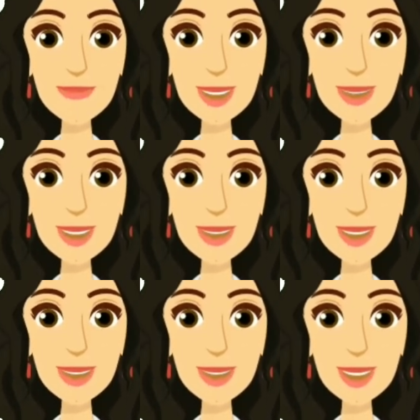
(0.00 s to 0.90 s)
where there are
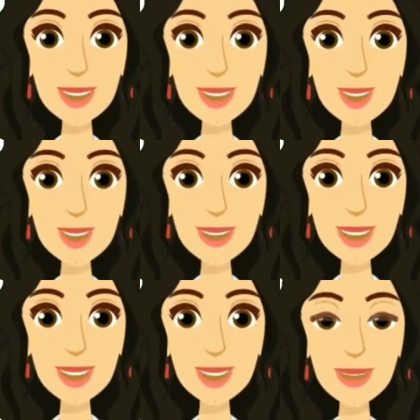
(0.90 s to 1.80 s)
many test
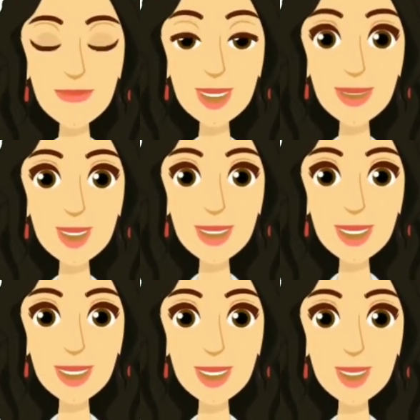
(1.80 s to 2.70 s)
cases, differences,